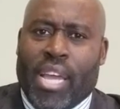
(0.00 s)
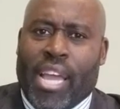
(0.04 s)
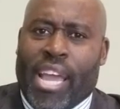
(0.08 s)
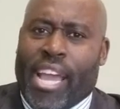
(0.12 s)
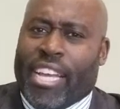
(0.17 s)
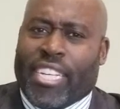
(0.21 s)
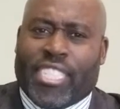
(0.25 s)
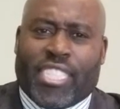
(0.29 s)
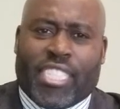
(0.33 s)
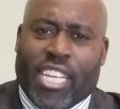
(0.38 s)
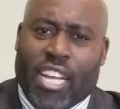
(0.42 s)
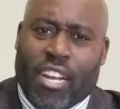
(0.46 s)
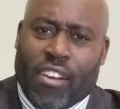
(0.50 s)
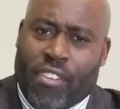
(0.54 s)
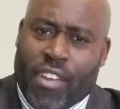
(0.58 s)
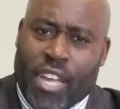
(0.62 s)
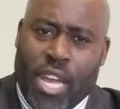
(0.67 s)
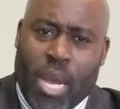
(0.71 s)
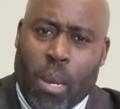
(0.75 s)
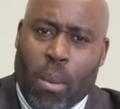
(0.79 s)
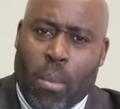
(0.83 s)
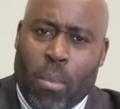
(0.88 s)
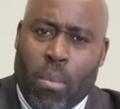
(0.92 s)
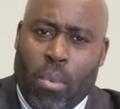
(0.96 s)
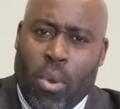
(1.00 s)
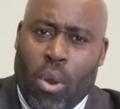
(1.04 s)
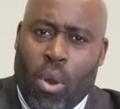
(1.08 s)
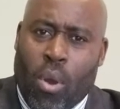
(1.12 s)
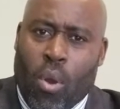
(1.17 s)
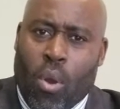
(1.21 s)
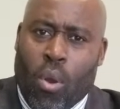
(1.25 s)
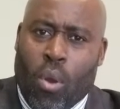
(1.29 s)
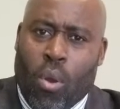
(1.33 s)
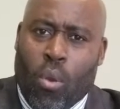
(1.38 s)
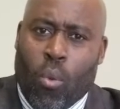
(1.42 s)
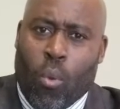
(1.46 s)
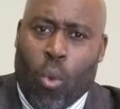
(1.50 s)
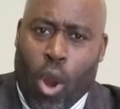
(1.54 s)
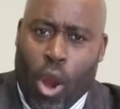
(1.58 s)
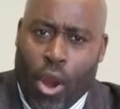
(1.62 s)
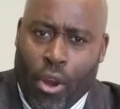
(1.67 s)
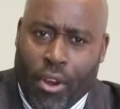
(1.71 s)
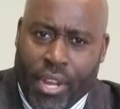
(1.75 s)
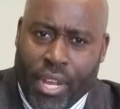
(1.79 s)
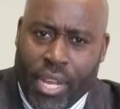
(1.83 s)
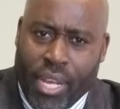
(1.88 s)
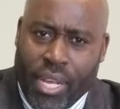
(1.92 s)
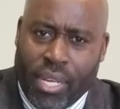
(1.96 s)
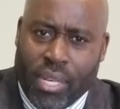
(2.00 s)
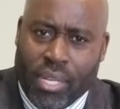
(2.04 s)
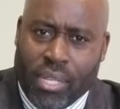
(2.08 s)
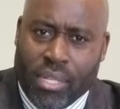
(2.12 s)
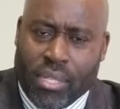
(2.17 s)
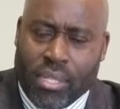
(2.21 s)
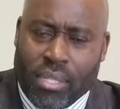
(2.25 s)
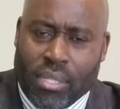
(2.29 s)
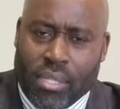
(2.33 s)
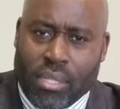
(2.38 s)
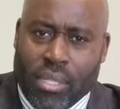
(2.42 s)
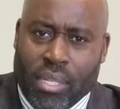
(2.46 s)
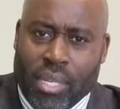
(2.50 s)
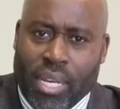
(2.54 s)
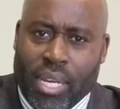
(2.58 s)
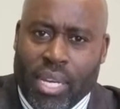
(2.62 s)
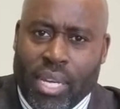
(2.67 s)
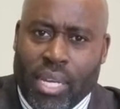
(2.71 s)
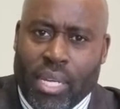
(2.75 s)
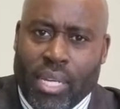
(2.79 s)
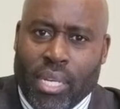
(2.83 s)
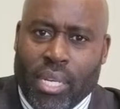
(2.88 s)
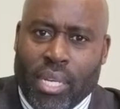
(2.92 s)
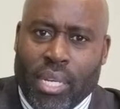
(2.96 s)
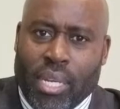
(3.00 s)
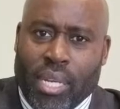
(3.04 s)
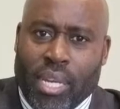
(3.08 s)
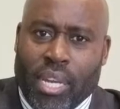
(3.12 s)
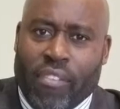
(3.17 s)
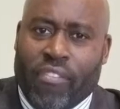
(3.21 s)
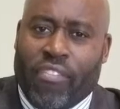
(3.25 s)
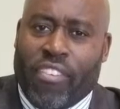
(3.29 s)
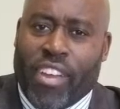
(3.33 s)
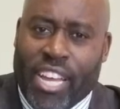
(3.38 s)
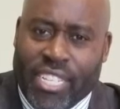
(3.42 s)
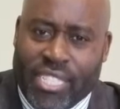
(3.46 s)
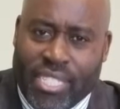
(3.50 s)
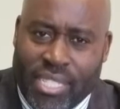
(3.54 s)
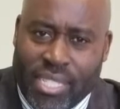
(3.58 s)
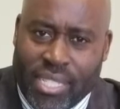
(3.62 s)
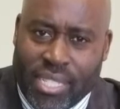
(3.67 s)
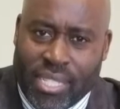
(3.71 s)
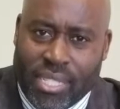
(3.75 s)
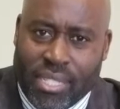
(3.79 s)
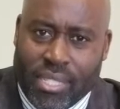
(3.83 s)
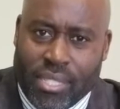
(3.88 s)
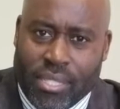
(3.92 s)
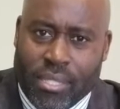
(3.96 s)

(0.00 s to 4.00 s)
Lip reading: Instead of him working, investing,